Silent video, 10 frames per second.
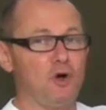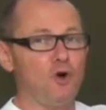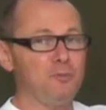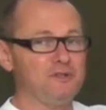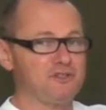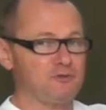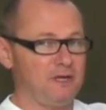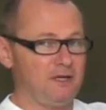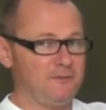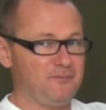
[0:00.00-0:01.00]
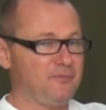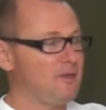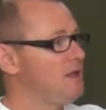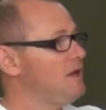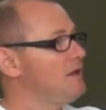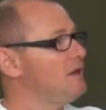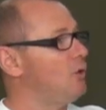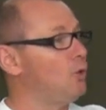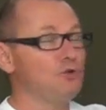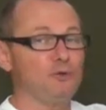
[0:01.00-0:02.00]
open string
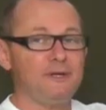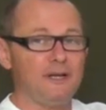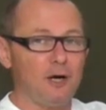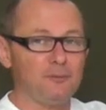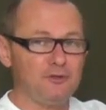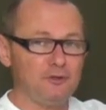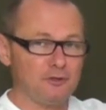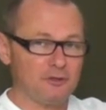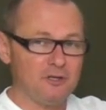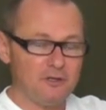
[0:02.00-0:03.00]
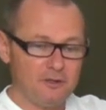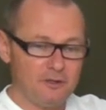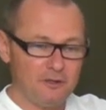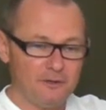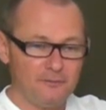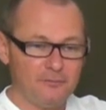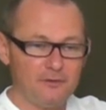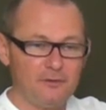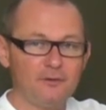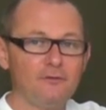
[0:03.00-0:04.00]
all the way up to your
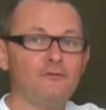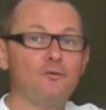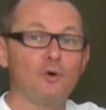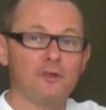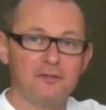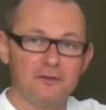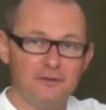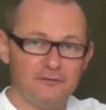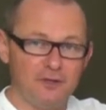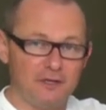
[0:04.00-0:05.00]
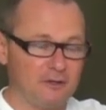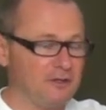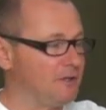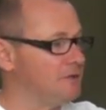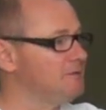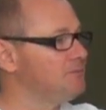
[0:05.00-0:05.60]
fourth finger here